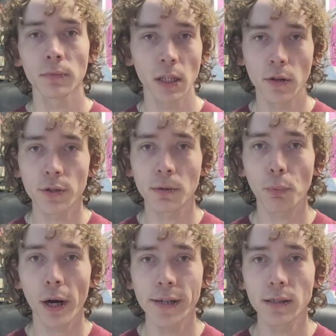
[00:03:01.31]
then there's a
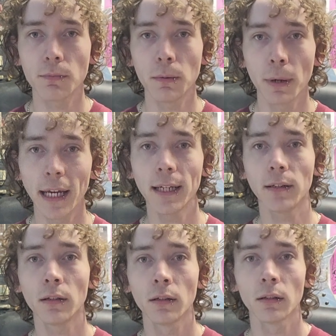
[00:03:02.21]
price to be paid.
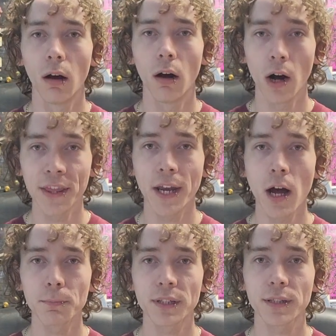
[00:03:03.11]
On the
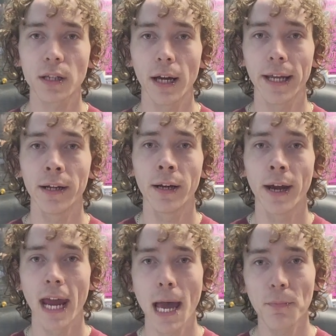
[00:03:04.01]
opposite side,
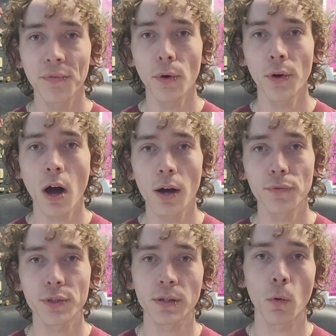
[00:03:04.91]
Epiphone
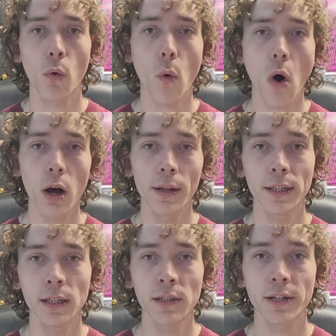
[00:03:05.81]
offers some
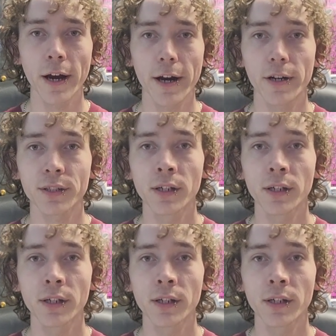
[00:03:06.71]
quality guitars